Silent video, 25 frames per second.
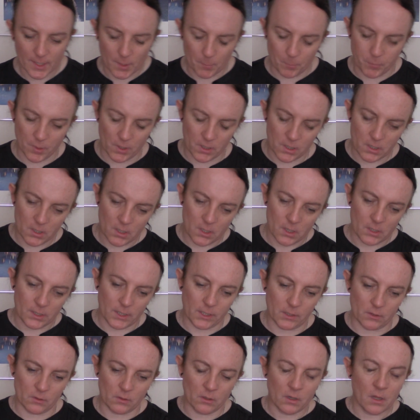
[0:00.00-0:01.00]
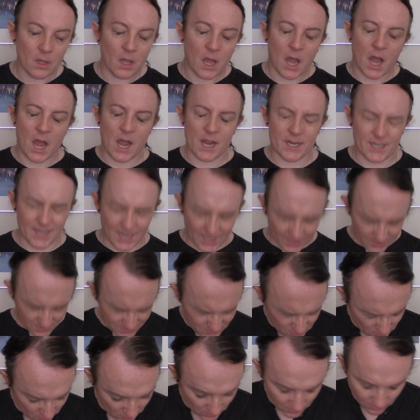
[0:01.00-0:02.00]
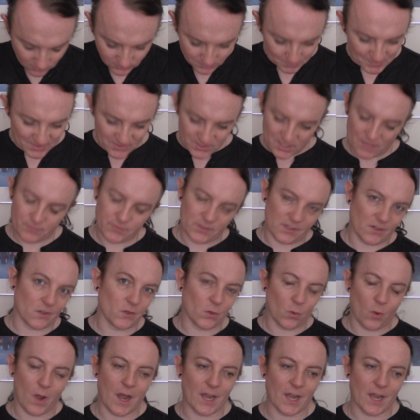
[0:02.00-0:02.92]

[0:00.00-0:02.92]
But, I took a hold of myself and I go, no,